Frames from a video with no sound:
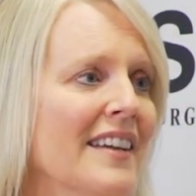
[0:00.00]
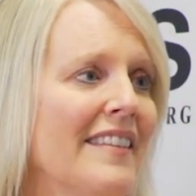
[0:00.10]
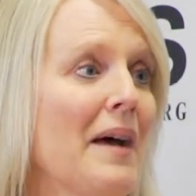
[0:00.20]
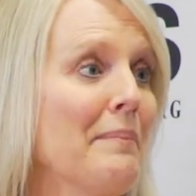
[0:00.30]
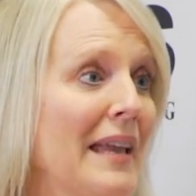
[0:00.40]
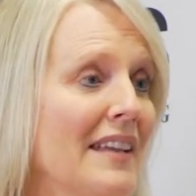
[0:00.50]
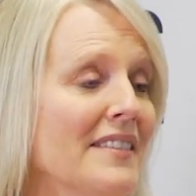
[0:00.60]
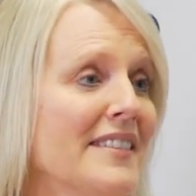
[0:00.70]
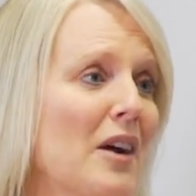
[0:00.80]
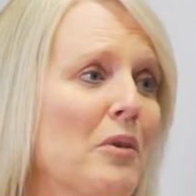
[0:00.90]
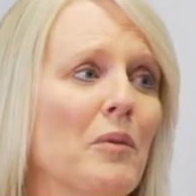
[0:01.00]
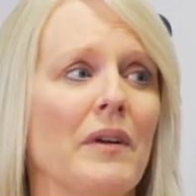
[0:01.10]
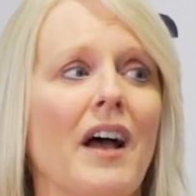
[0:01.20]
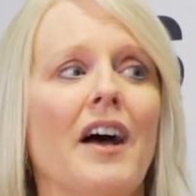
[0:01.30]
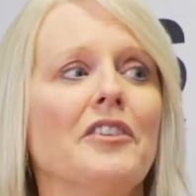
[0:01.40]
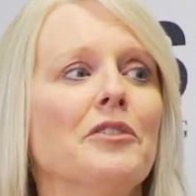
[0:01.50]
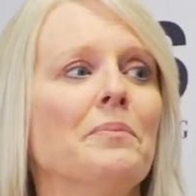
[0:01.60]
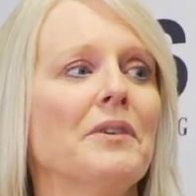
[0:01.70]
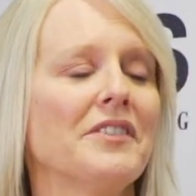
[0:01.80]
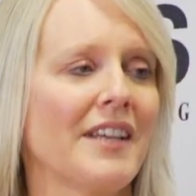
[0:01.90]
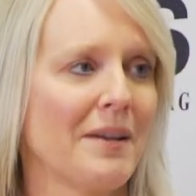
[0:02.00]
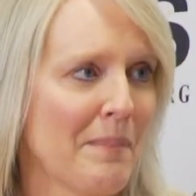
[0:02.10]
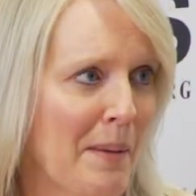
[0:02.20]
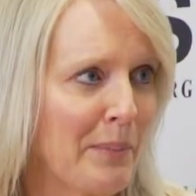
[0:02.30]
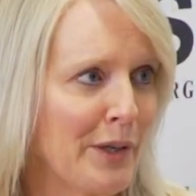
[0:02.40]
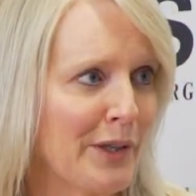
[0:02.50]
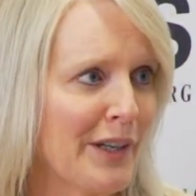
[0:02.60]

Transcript: That means that we're 100% member